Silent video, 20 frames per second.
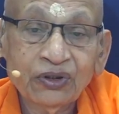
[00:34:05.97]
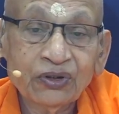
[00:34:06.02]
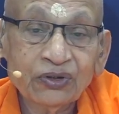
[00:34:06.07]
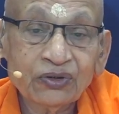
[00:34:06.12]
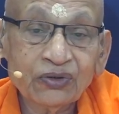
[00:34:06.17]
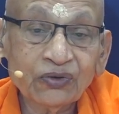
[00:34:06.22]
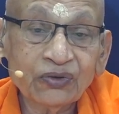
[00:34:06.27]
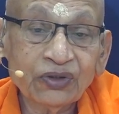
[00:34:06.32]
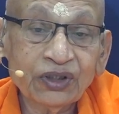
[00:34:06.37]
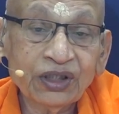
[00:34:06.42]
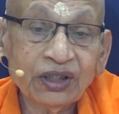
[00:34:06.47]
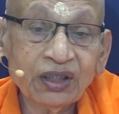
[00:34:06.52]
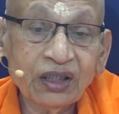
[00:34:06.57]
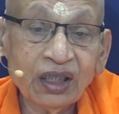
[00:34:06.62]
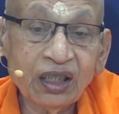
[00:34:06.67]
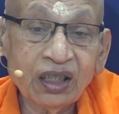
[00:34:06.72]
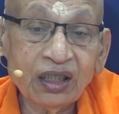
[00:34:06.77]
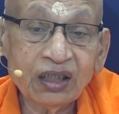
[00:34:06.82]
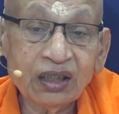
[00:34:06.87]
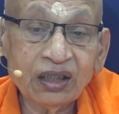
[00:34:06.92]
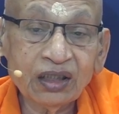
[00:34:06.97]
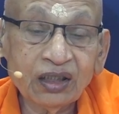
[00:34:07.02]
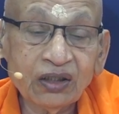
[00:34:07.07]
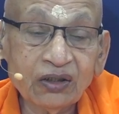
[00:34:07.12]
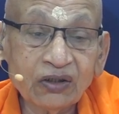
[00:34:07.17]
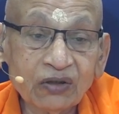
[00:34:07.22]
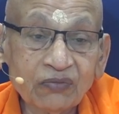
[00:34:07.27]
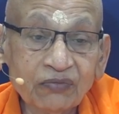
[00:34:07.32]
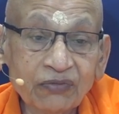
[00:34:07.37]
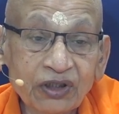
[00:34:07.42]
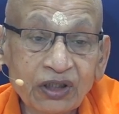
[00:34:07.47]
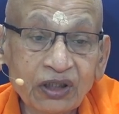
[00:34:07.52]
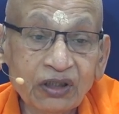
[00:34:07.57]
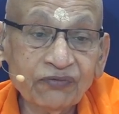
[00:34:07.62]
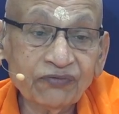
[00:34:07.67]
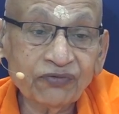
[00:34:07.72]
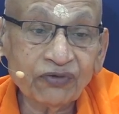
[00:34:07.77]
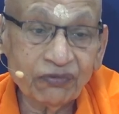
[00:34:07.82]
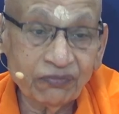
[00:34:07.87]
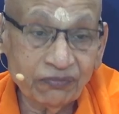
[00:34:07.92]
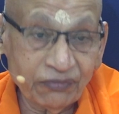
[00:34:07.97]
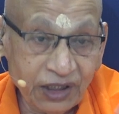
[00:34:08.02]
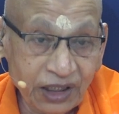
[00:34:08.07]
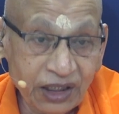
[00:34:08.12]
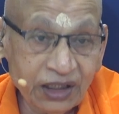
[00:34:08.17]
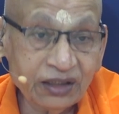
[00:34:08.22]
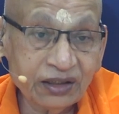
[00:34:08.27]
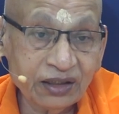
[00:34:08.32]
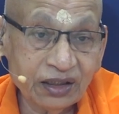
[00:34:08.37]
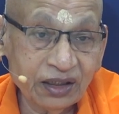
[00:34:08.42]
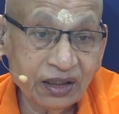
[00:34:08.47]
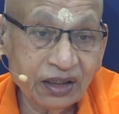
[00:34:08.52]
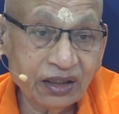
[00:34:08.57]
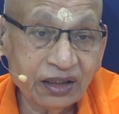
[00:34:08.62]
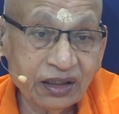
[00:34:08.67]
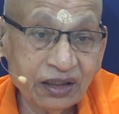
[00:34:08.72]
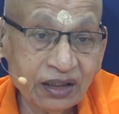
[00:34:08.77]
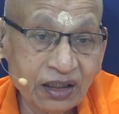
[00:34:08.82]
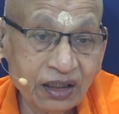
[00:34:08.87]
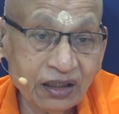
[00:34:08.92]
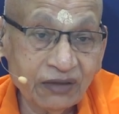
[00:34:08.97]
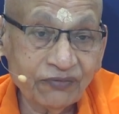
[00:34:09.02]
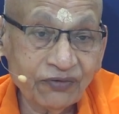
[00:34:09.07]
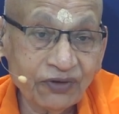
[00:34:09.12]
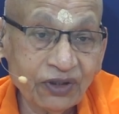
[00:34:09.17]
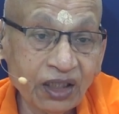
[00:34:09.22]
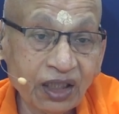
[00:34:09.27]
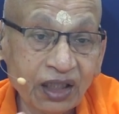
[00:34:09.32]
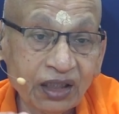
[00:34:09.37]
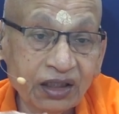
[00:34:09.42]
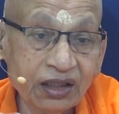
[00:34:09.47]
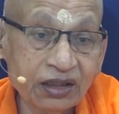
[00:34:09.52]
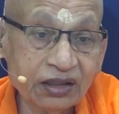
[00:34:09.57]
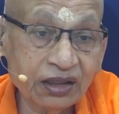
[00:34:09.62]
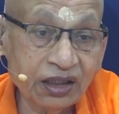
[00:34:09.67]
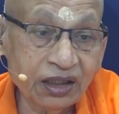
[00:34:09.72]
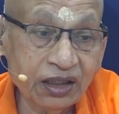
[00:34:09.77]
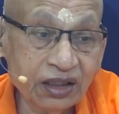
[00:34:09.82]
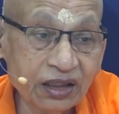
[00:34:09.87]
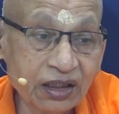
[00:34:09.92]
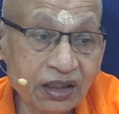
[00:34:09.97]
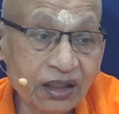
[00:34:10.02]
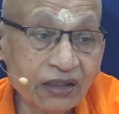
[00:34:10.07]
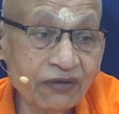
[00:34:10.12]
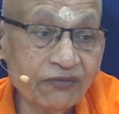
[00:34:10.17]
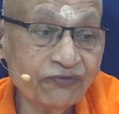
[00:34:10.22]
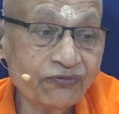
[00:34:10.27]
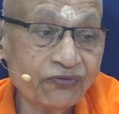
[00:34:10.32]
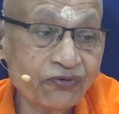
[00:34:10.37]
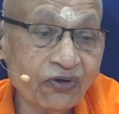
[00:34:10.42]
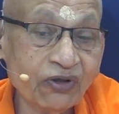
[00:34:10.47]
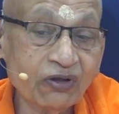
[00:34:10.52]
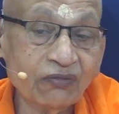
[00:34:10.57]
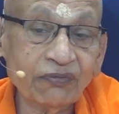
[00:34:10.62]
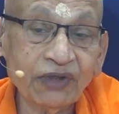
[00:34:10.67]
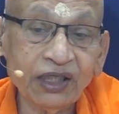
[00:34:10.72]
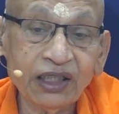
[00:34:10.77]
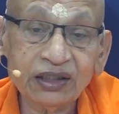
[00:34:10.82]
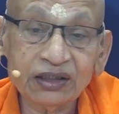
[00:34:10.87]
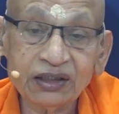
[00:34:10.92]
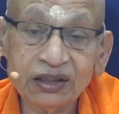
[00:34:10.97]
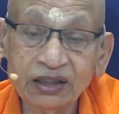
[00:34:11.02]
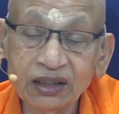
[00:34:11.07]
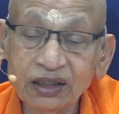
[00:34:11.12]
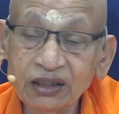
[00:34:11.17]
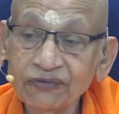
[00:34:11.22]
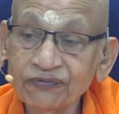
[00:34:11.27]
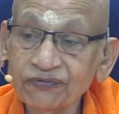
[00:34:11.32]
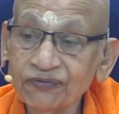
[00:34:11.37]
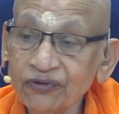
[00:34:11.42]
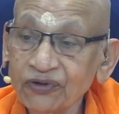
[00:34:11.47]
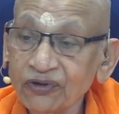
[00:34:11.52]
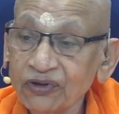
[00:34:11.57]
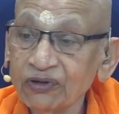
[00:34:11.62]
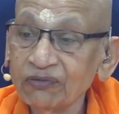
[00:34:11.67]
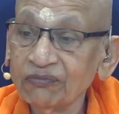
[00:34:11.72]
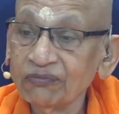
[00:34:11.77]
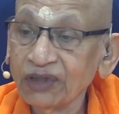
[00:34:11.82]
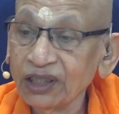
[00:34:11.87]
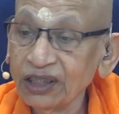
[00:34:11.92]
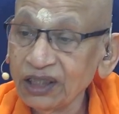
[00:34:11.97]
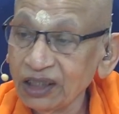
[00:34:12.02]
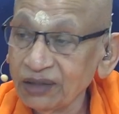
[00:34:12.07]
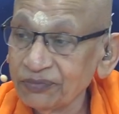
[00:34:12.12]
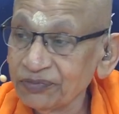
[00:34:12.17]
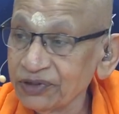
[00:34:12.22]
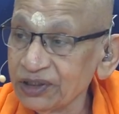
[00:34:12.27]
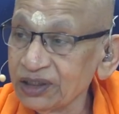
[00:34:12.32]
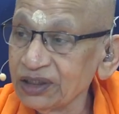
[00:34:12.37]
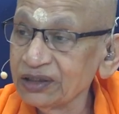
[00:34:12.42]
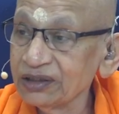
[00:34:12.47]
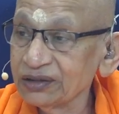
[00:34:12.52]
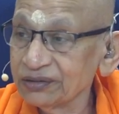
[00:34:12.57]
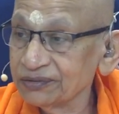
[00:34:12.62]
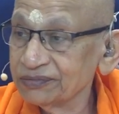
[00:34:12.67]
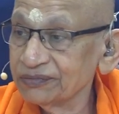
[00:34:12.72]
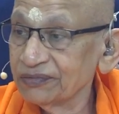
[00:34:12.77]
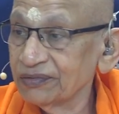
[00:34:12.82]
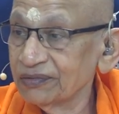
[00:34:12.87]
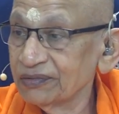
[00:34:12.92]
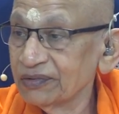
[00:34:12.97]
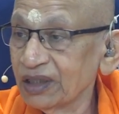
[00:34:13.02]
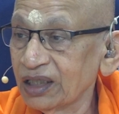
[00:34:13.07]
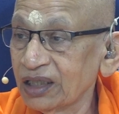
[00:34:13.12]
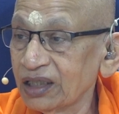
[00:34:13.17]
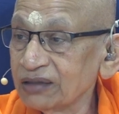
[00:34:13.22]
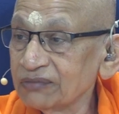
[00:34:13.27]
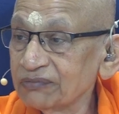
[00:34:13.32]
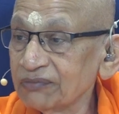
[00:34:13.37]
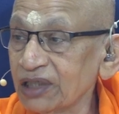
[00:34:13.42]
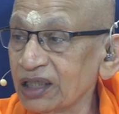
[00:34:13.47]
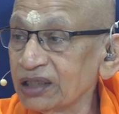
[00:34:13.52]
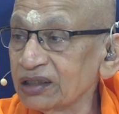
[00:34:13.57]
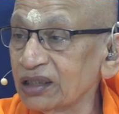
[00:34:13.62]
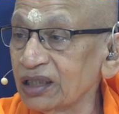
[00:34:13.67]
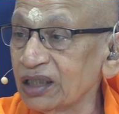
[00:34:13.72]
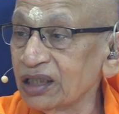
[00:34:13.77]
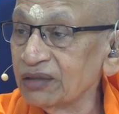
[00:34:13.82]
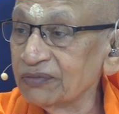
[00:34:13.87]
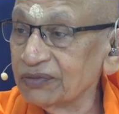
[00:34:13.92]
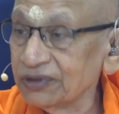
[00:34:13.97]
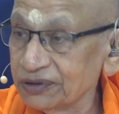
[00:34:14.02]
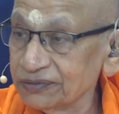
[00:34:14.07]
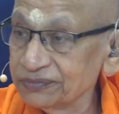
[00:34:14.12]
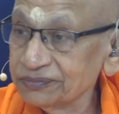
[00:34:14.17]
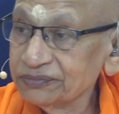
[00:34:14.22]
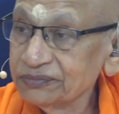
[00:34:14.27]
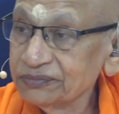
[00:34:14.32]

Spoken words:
So they are dear to me for my sake, and therefore I attain them for my sake, for my happiness. Atma salava.